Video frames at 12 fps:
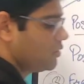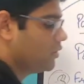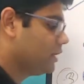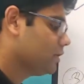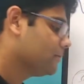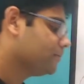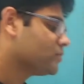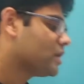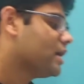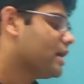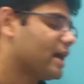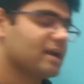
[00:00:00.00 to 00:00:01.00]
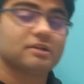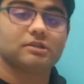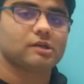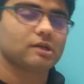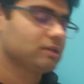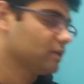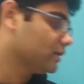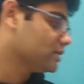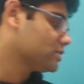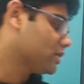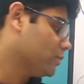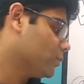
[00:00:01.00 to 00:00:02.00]
right? And the third thing
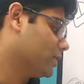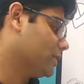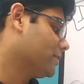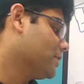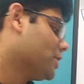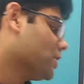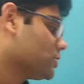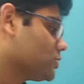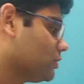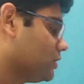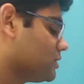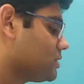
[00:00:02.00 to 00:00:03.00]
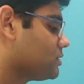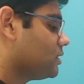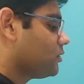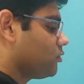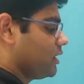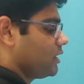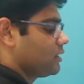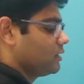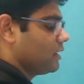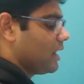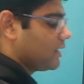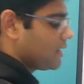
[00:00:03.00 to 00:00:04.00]
is keyword. So this is a trick
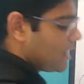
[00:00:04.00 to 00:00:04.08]
that